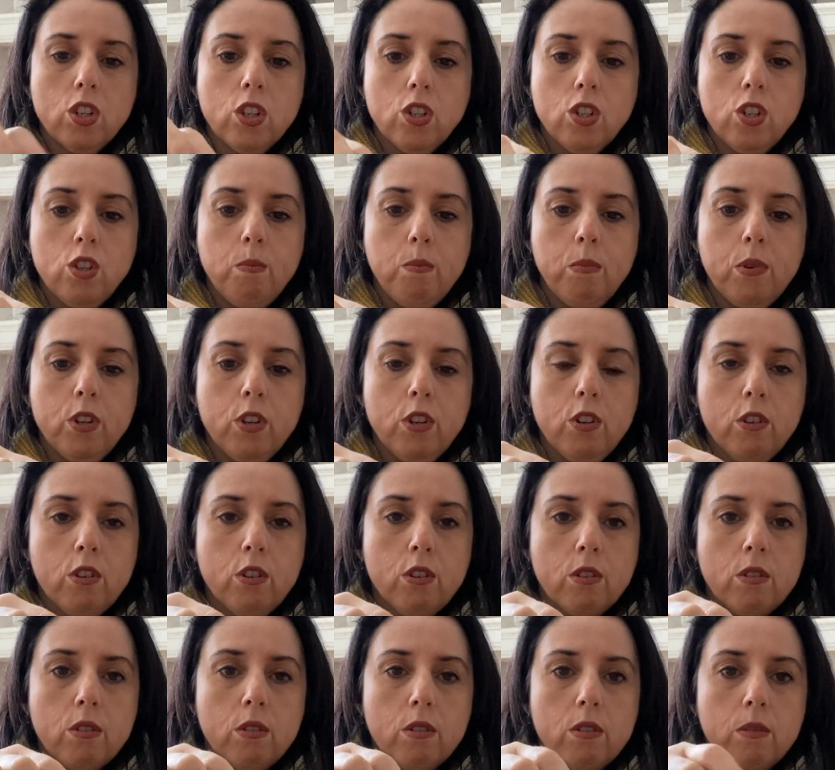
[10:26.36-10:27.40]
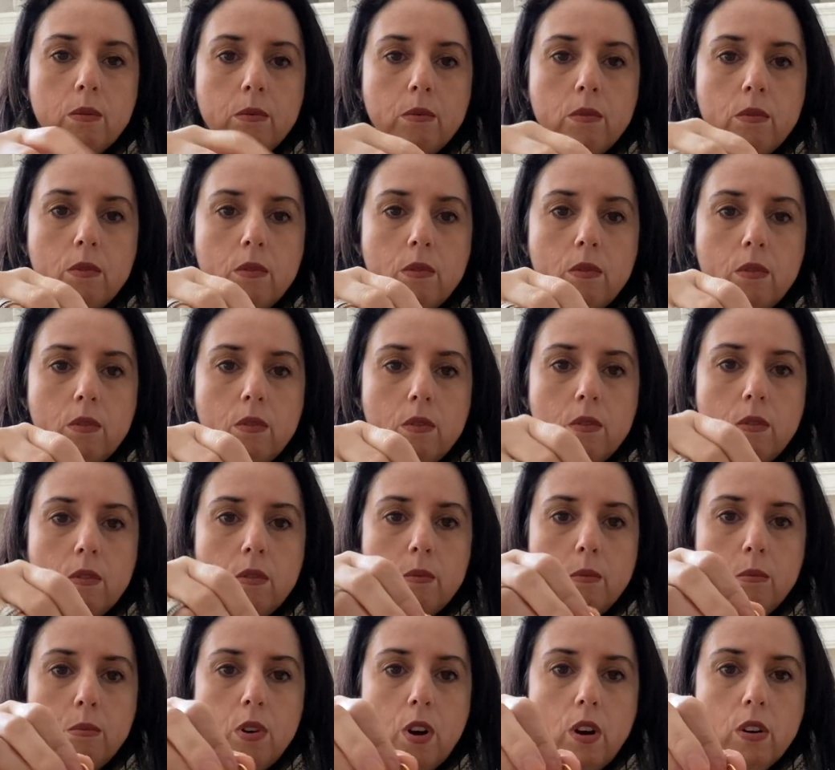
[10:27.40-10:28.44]
you put your
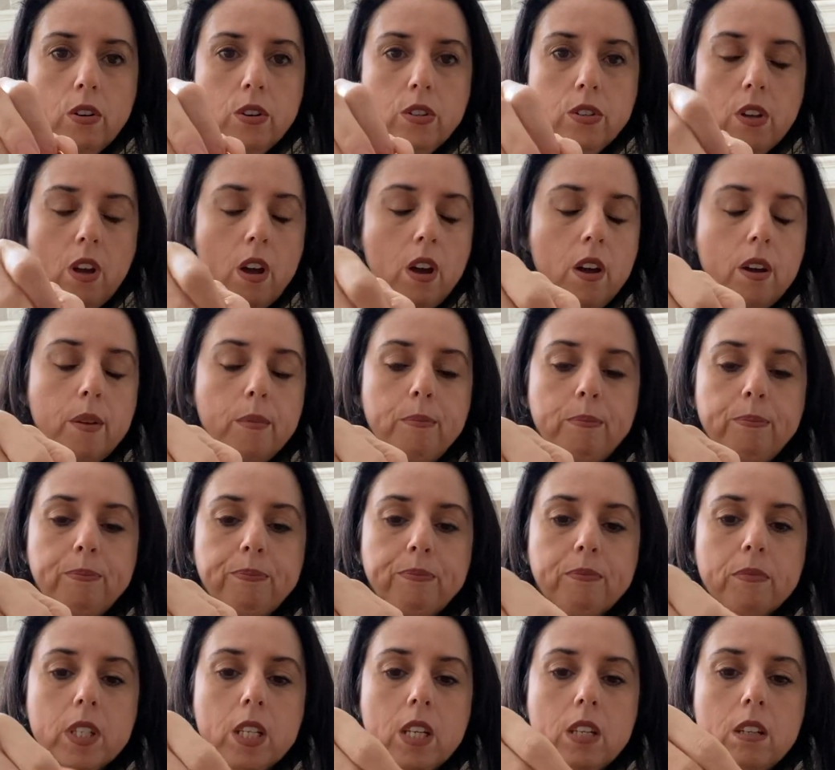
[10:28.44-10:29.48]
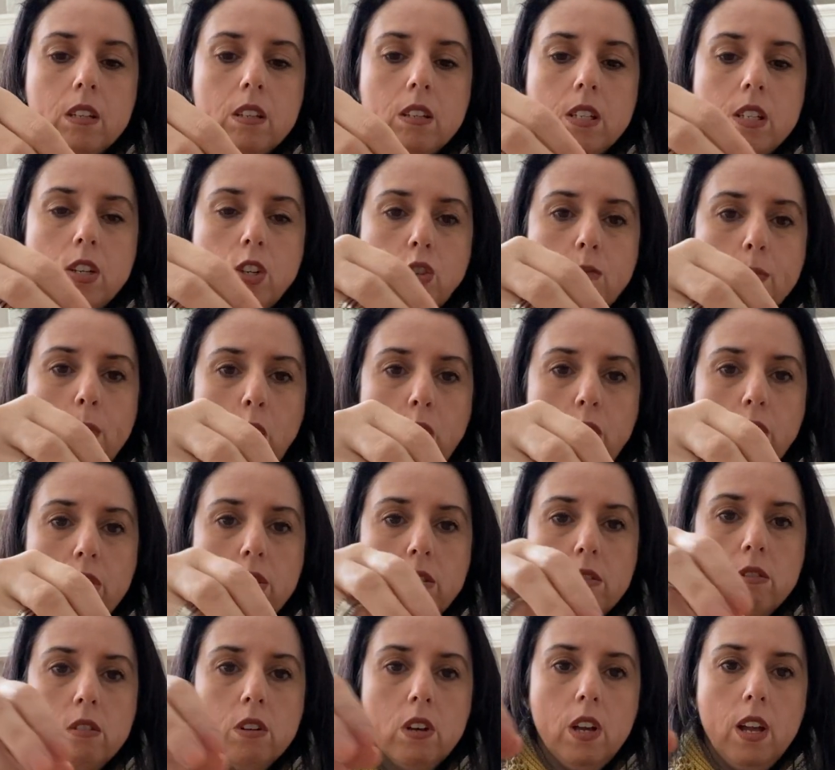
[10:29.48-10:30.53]
progress, stitch
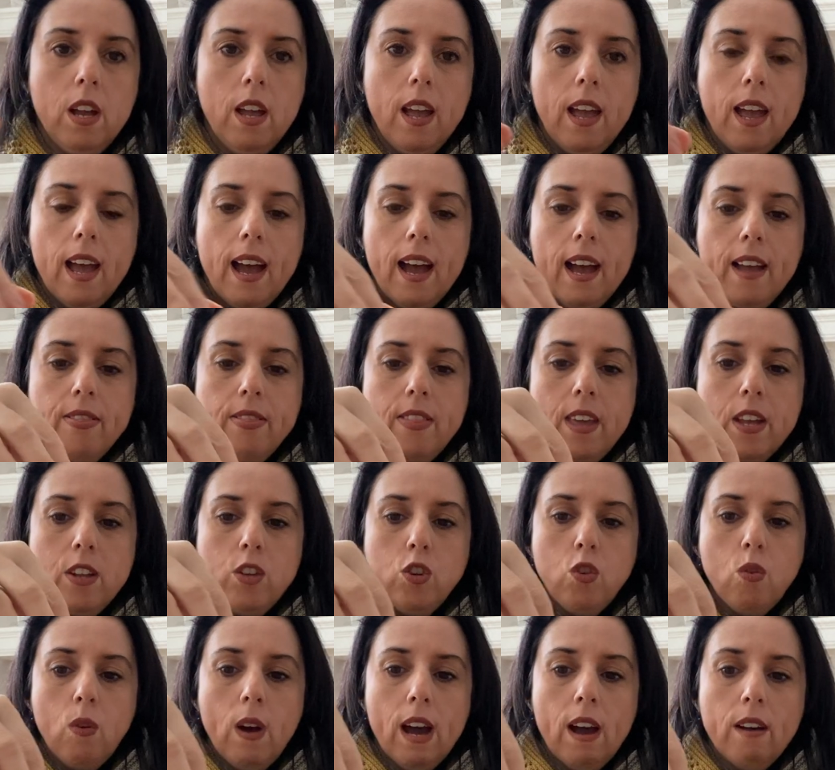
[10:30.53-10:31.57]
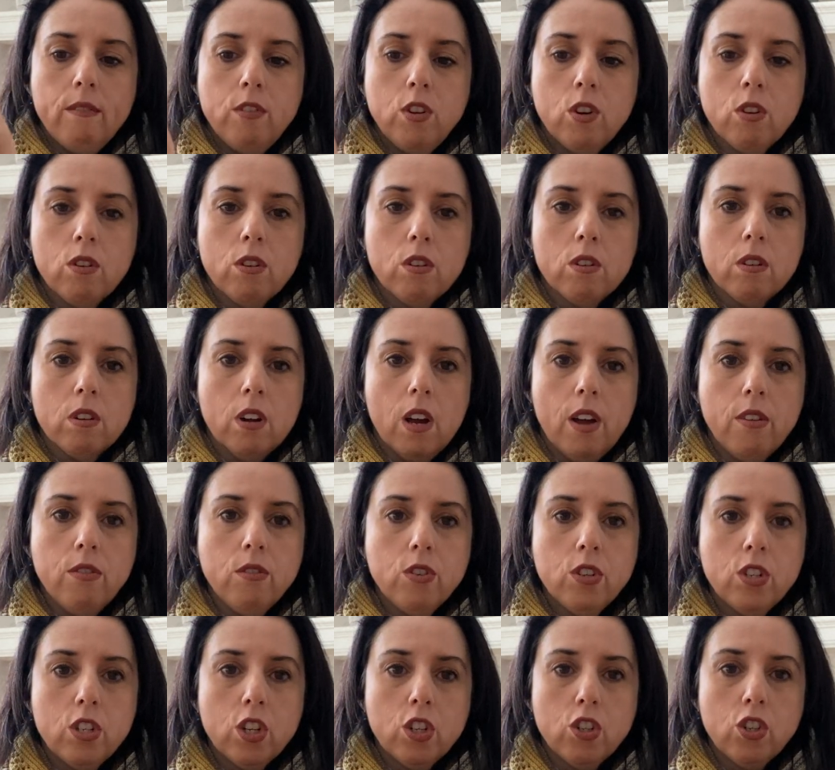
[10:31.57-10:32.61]
marker, and then you have your other
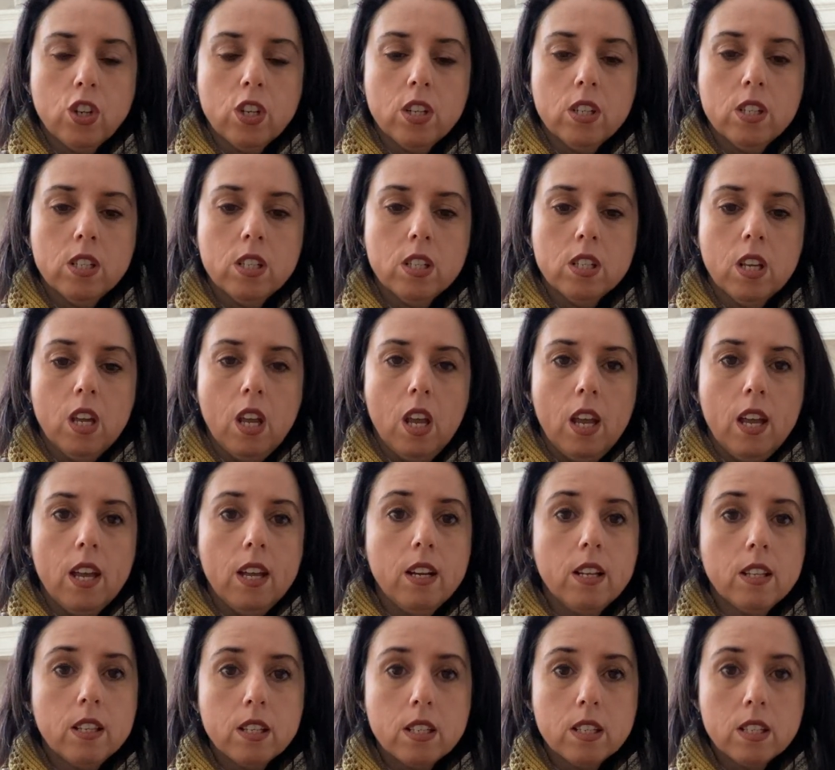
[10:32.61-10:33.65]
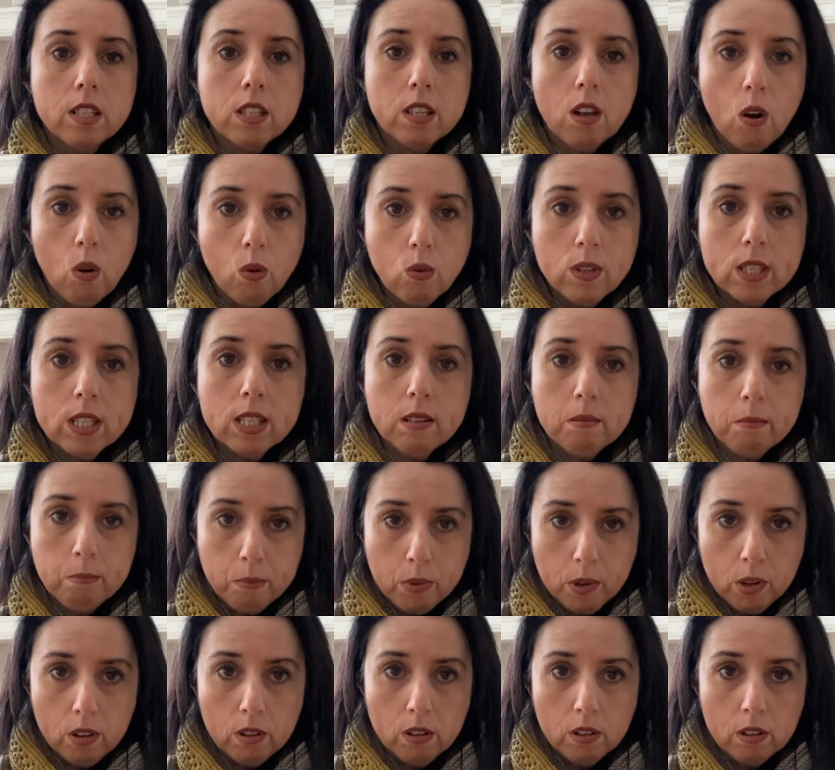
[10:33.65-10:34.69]
stitches, and it's so
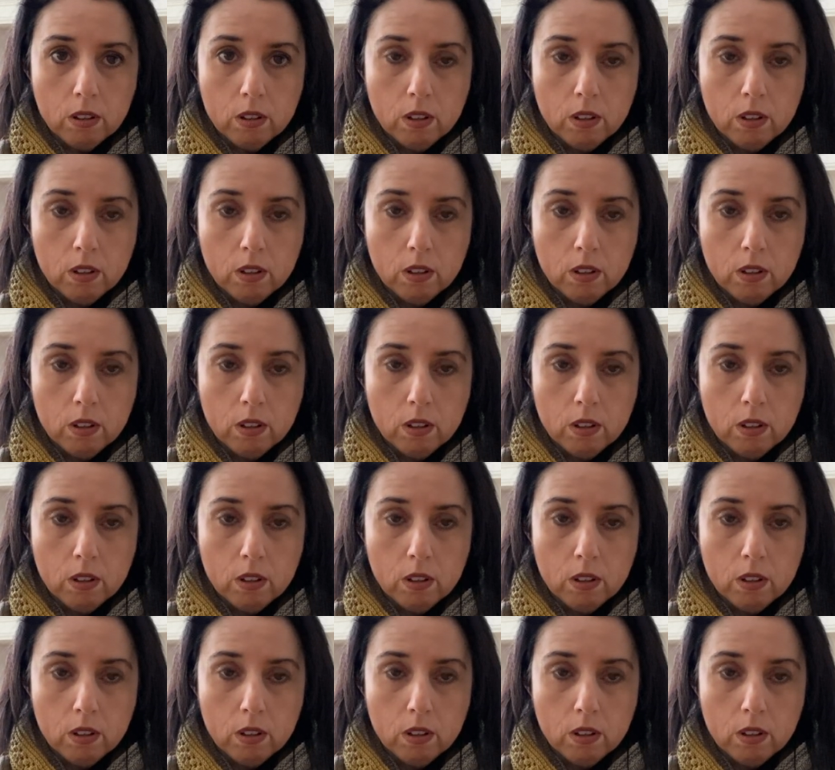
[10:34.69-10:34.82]
simple.